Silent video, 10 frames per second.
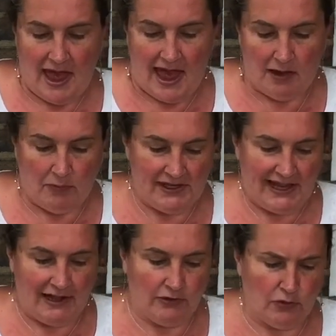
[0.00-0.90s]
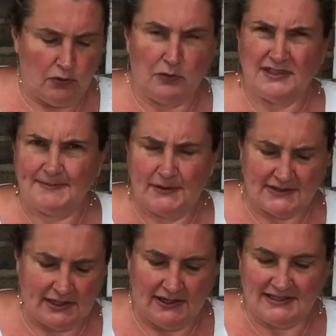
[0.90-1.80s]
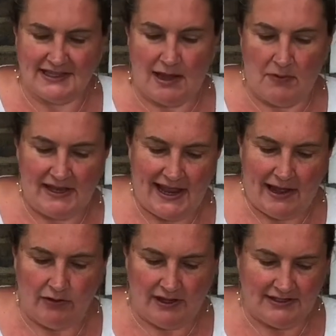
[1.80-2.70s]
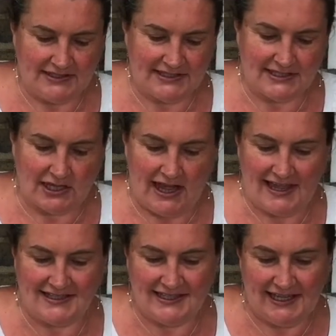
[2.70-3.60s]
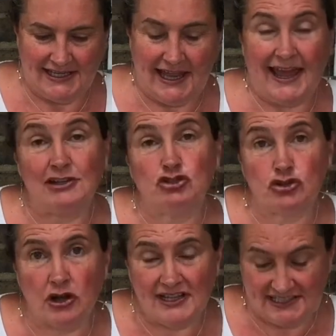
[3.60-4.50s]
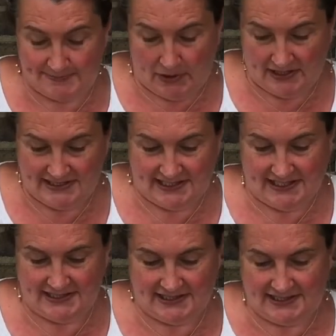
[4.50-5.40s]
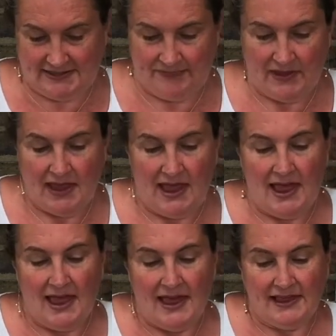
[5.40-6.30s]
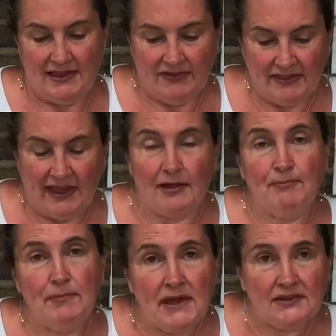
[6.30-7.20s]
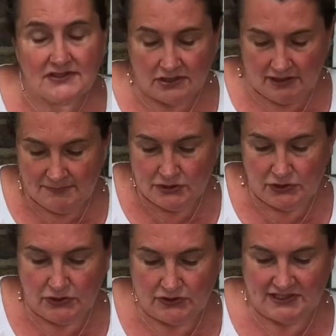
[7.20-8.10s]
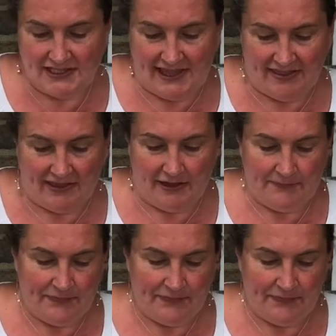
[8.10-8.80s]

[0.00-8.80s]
and we're now, oh, it smells nice. And we're now going to start adding in our dry spices, giving that a bit of time to cook together,